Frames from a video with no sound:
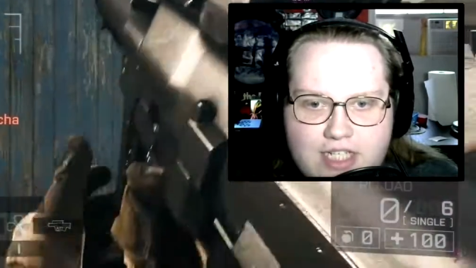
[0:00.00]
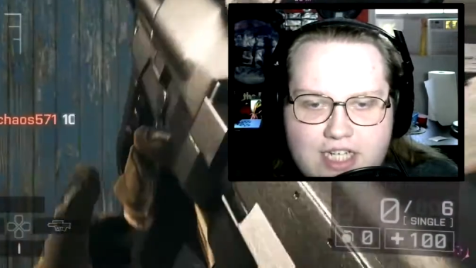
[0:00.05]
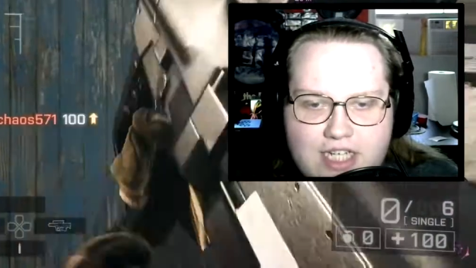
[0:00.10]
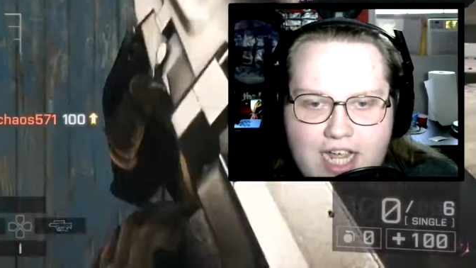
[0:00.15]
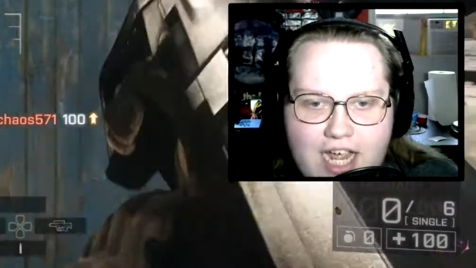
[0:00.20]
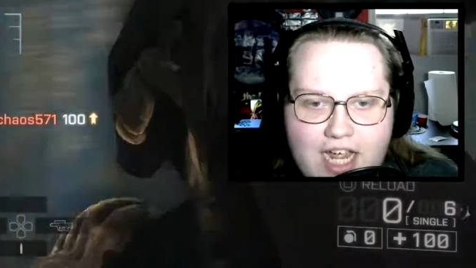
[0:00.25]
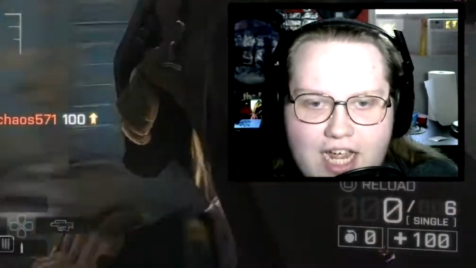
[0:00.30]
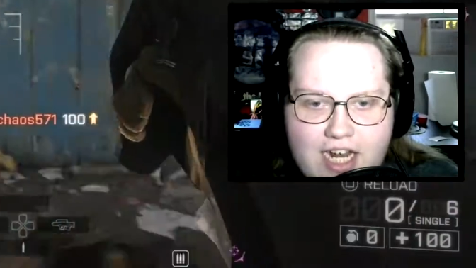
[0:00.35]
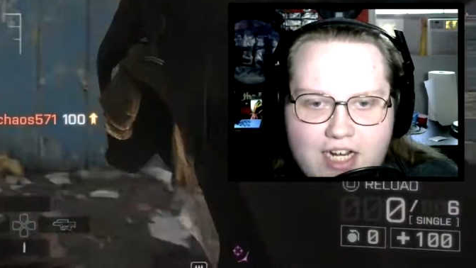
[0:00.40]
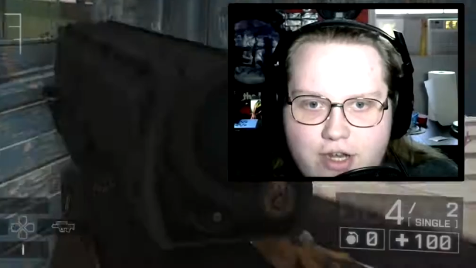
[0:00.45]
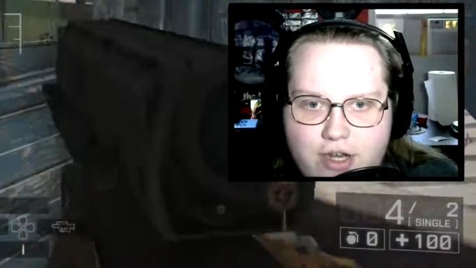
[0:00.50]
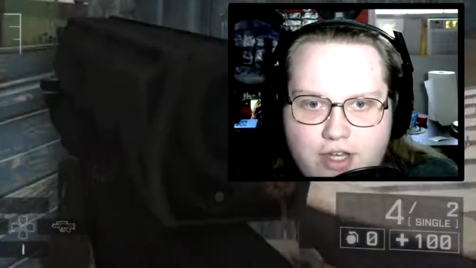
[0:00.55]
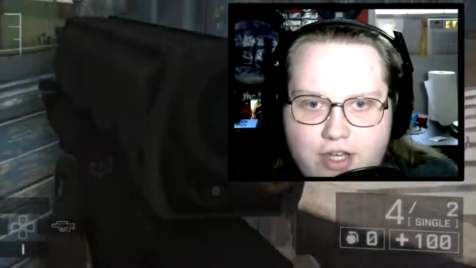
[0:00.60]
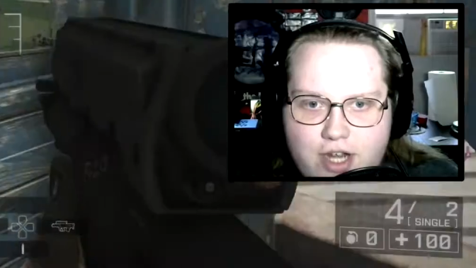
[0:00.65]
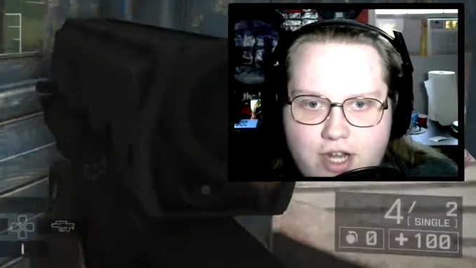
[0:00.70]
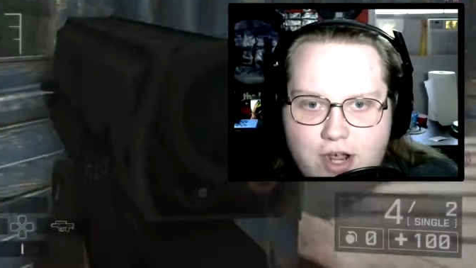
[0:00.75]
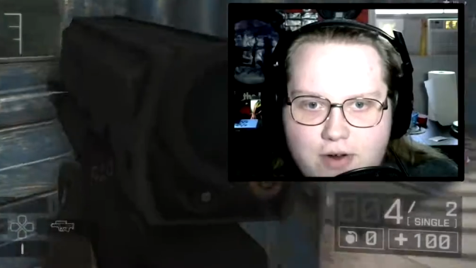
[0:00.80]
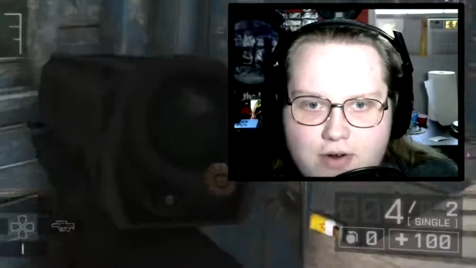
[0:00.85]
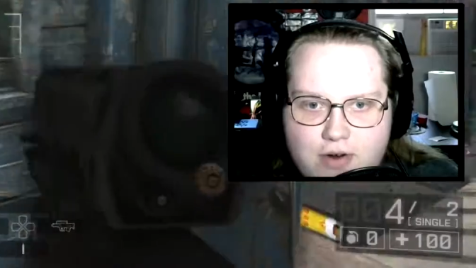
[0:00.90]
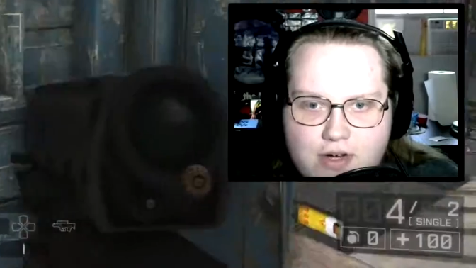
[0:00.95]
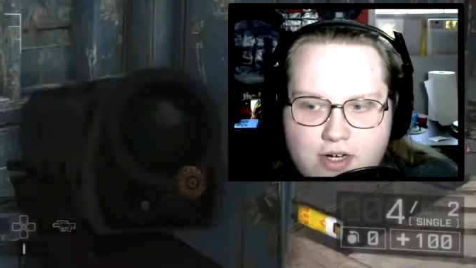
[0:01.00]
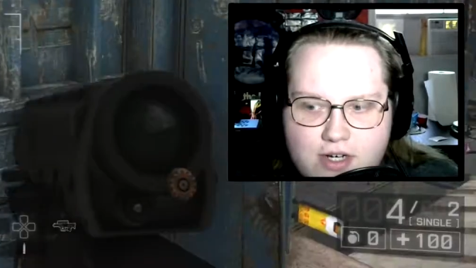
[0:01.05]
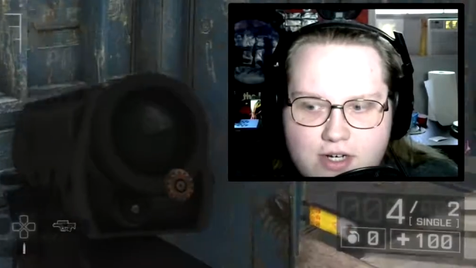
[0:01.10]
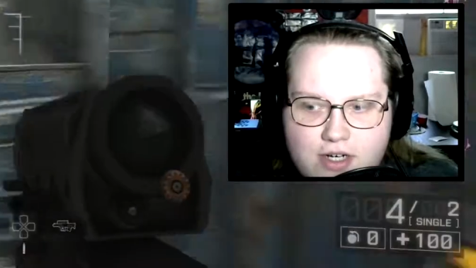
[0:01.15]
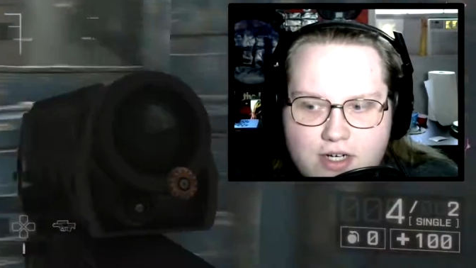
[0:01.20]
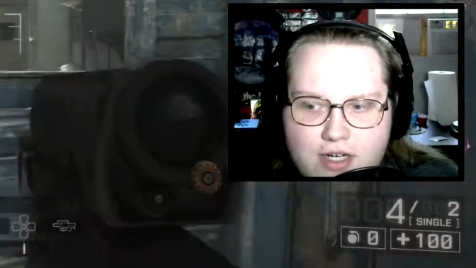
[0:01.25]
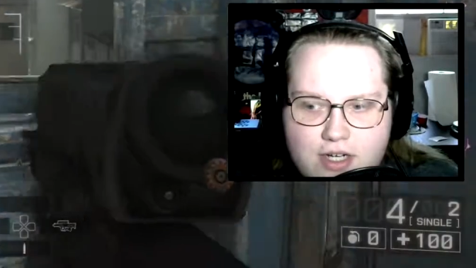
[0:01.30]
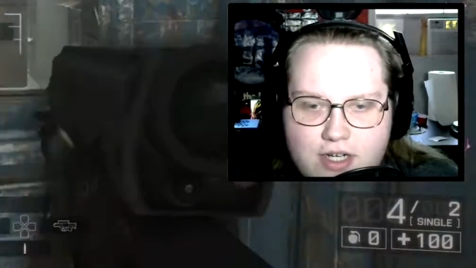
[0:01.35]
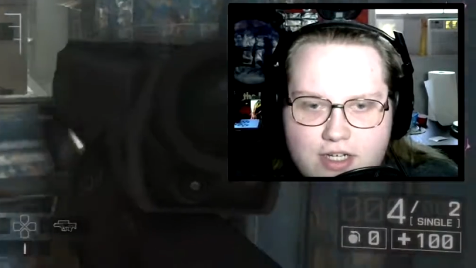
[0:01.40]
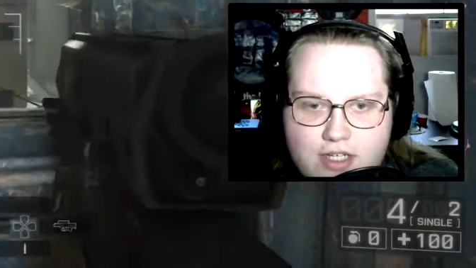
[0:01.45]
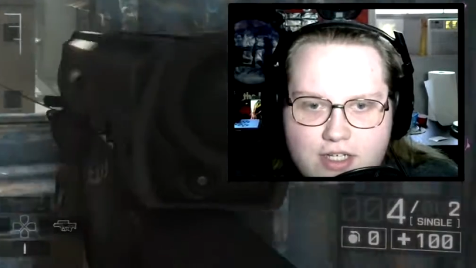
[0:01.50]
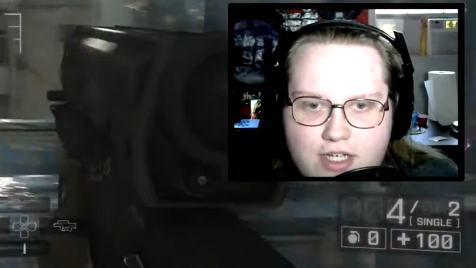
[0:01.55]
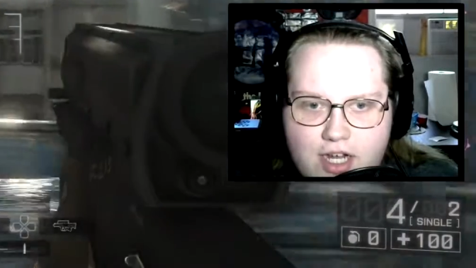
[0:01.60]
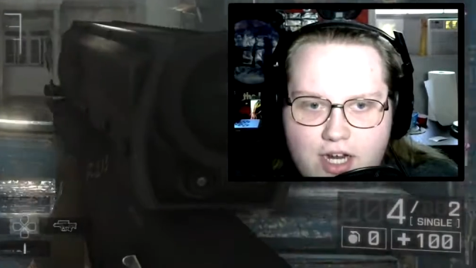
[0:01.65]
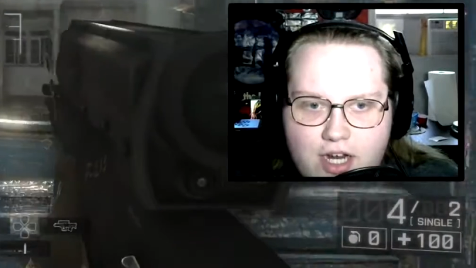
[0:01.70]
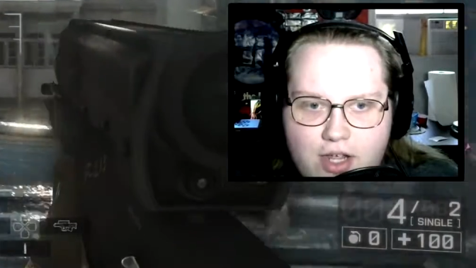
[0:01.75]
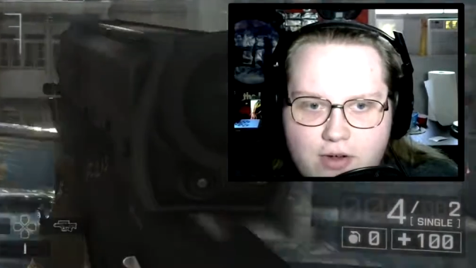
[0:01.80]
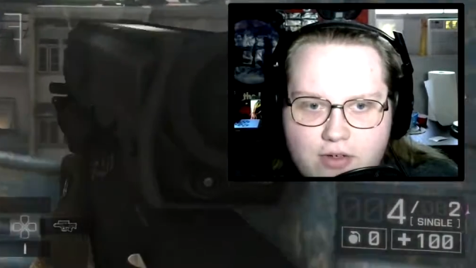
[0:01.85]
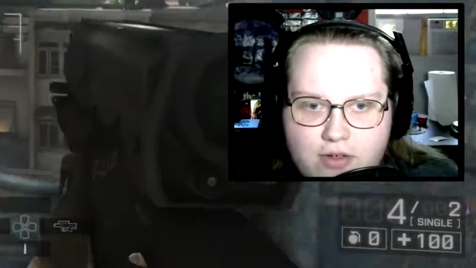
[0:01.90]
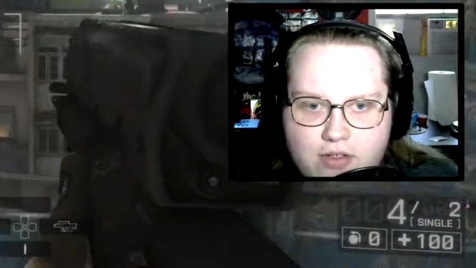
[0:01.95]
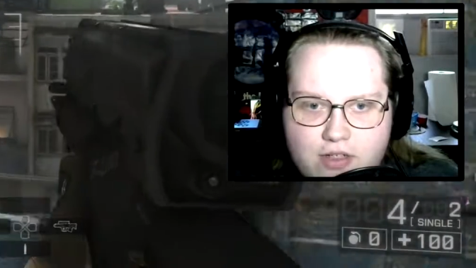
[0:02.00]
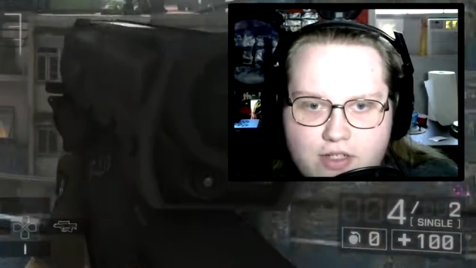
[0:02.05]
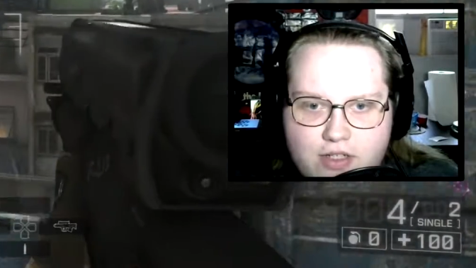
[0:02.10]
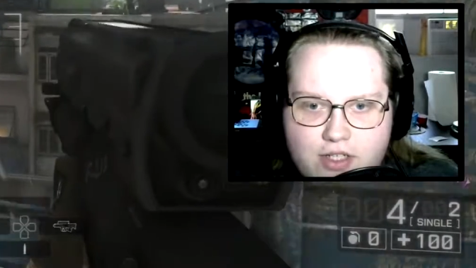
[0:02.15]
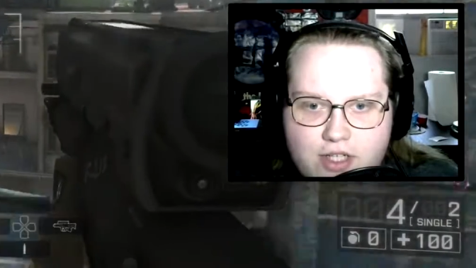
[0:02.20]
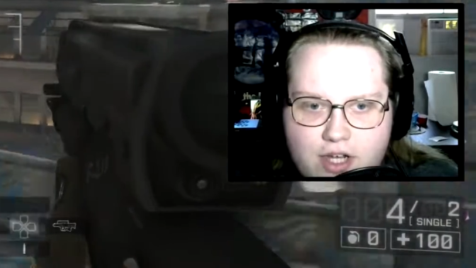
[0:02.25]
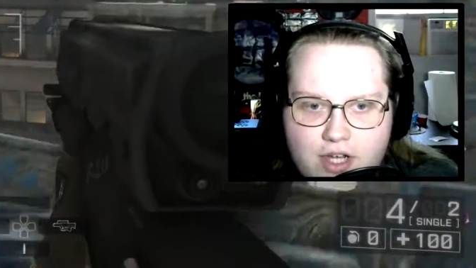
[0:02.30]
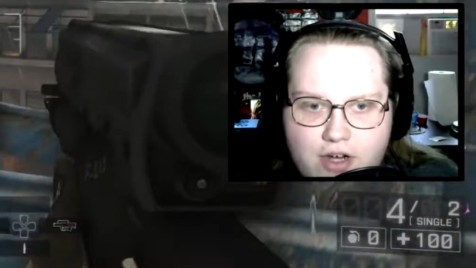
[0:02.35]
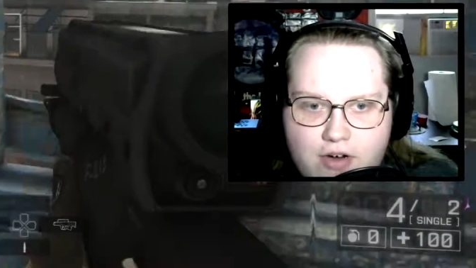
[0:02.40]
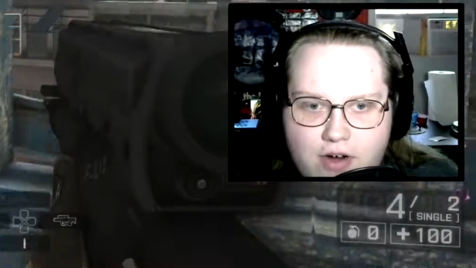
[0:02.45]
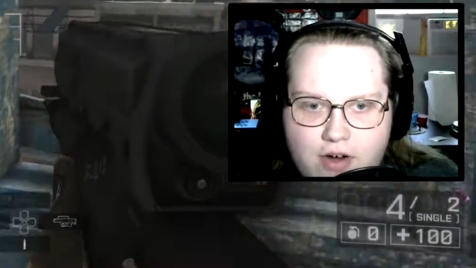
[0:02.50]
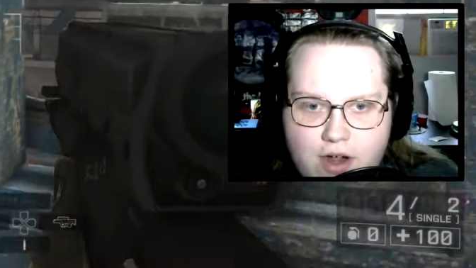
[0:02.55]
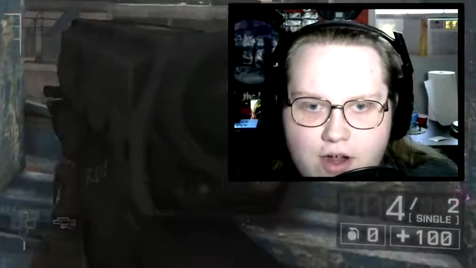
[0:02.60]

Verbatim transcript: dead. Do, do, do, do,